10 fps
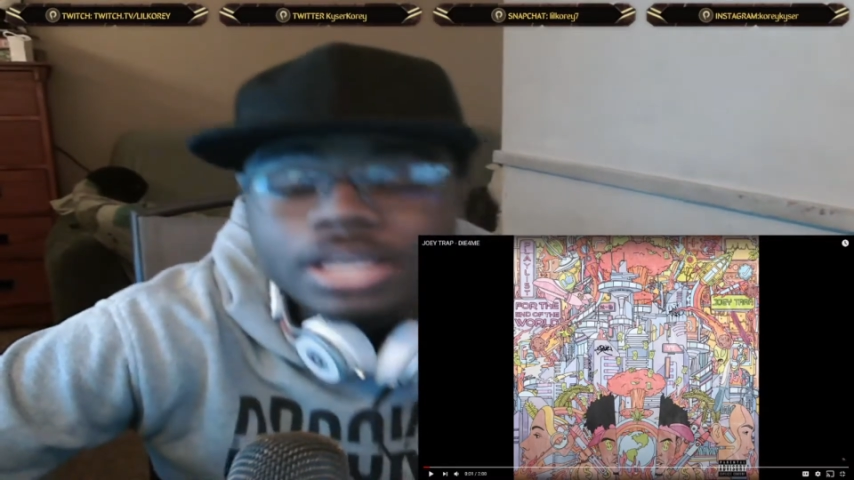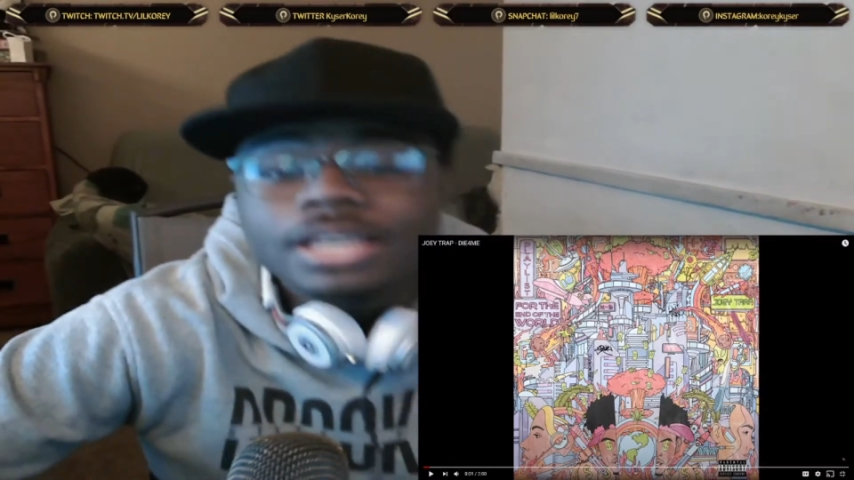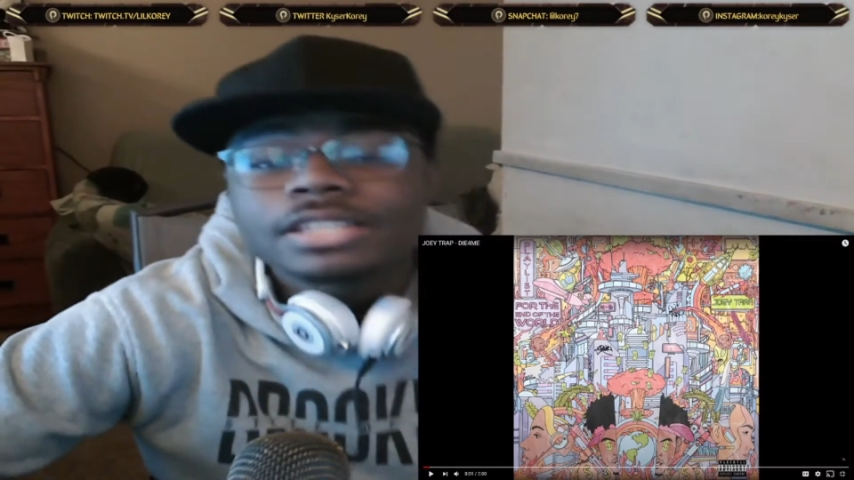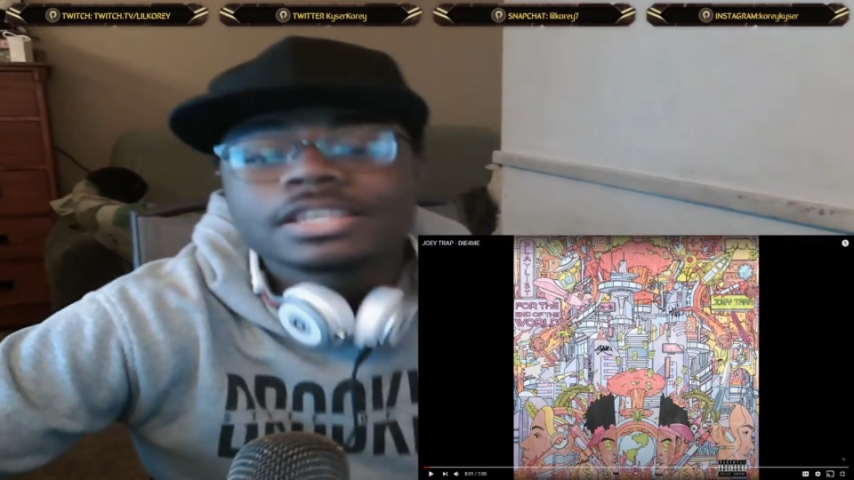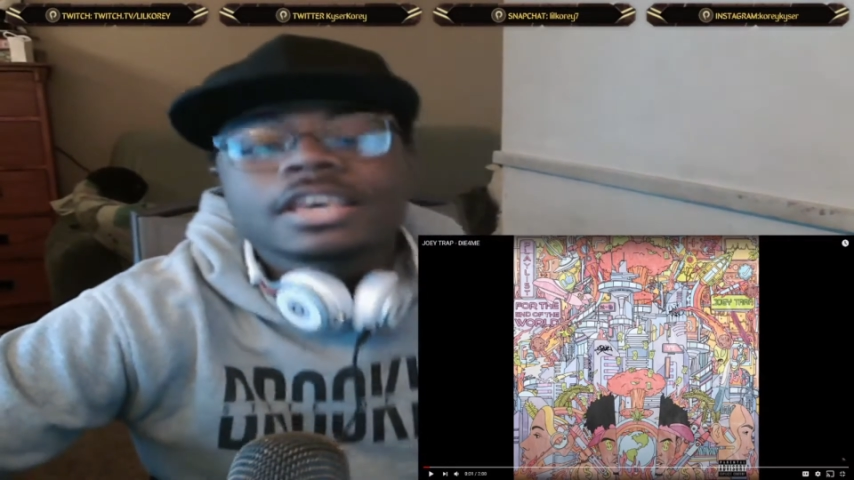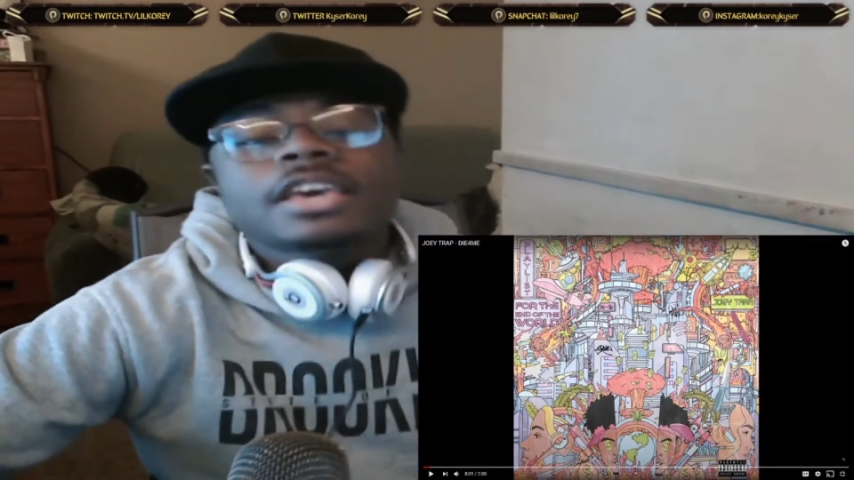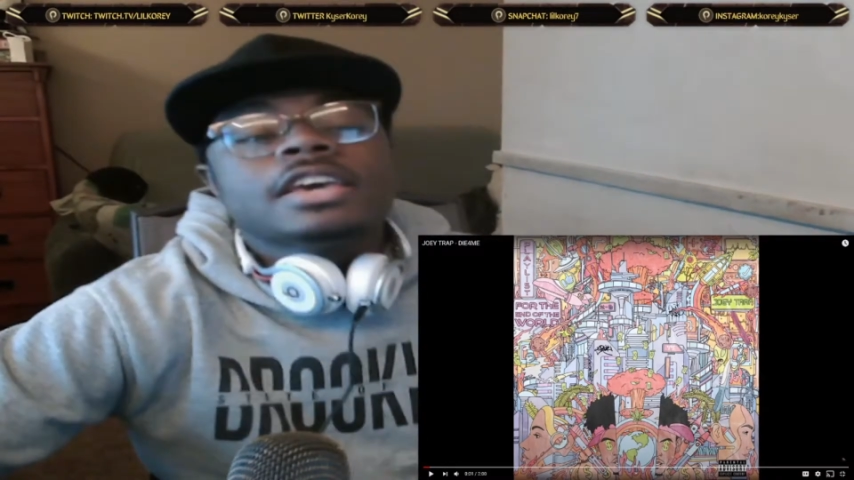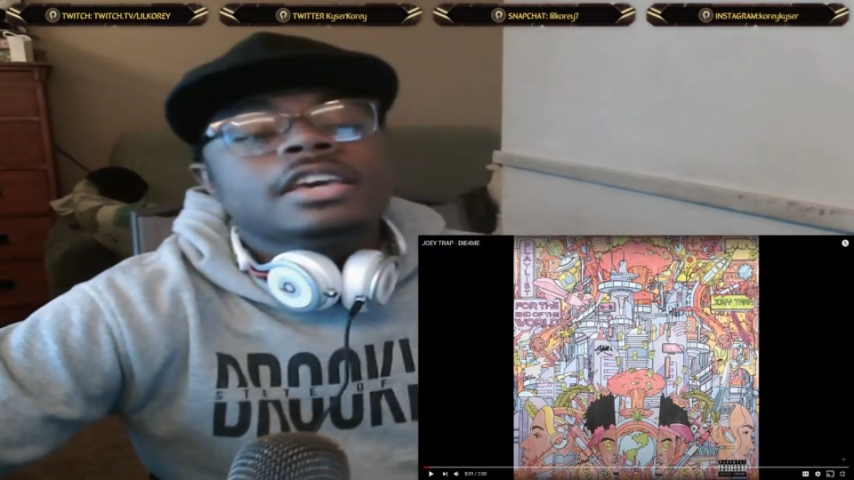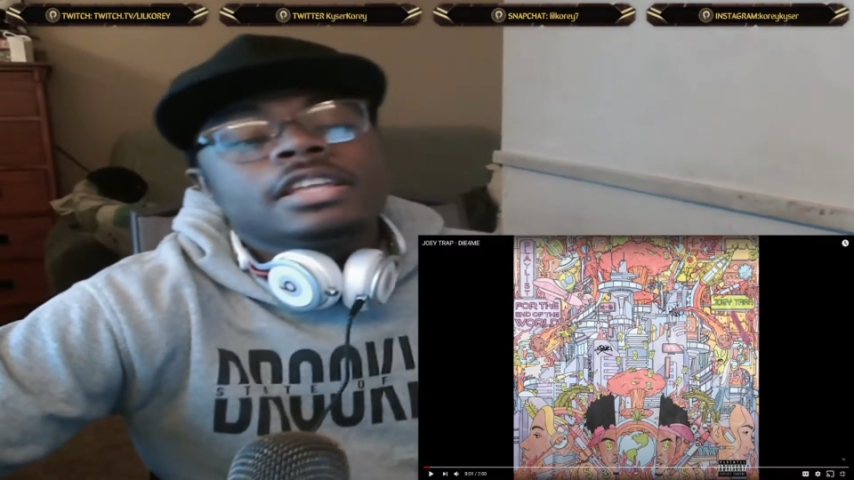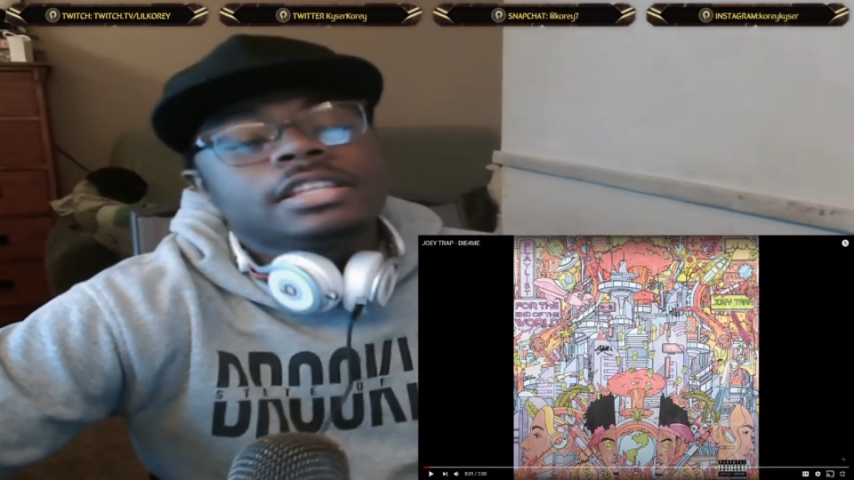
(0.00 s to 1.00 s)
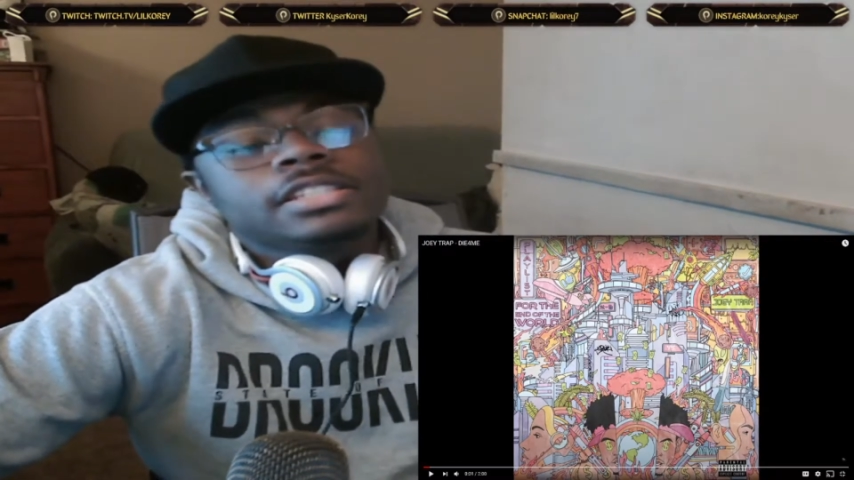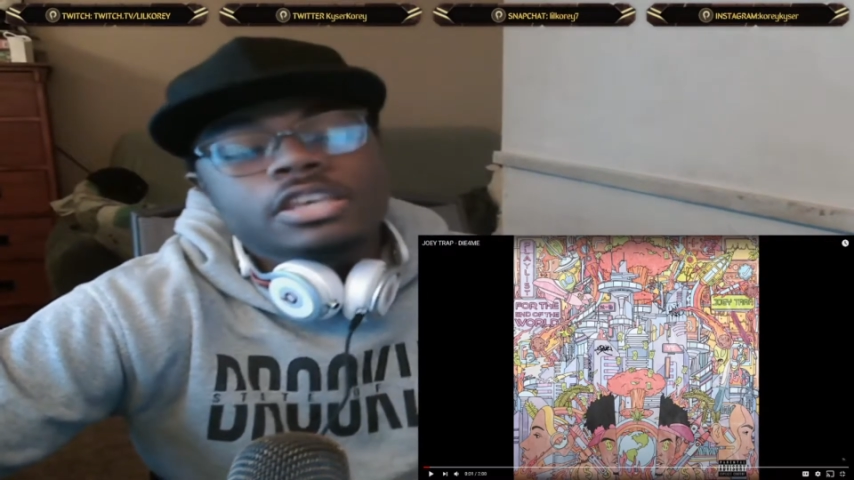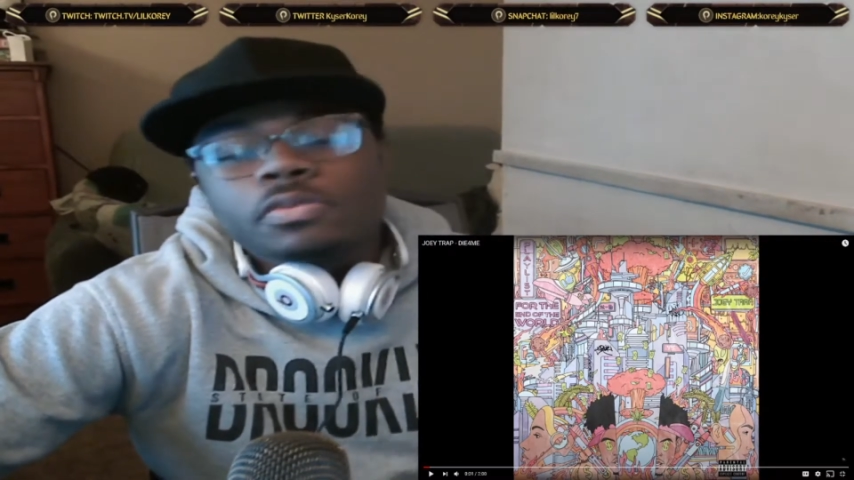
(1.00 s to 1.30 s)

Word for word: is, let's say you